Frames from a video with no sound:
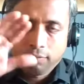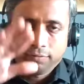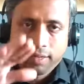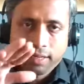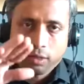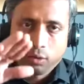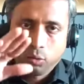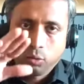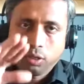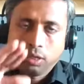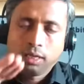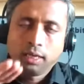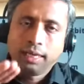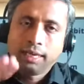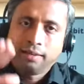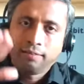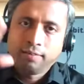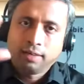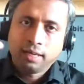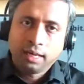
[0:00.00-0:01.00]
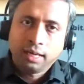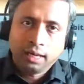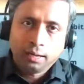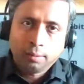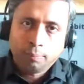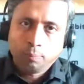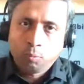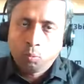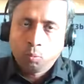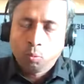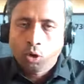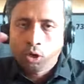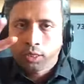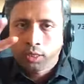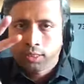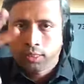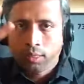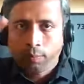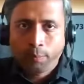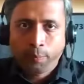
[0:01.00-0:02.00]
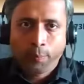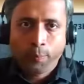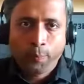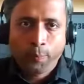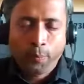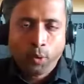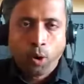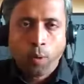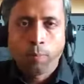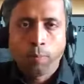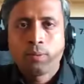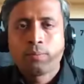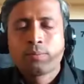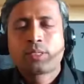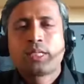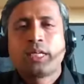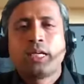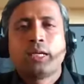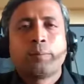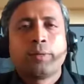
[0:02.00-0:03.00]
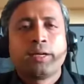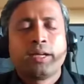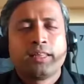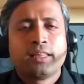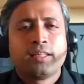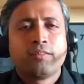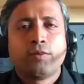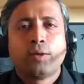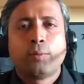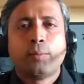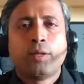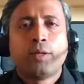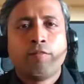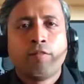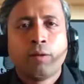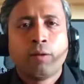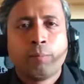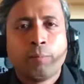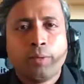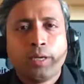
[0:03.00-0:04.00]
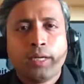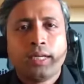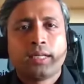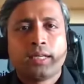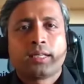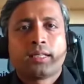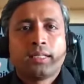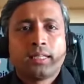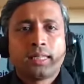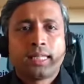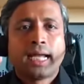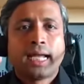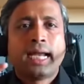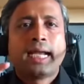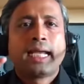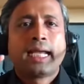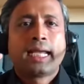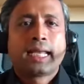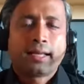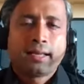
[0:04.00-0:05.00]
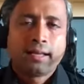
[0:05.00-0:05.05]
if I go a level up, what is the problem statement in the web development that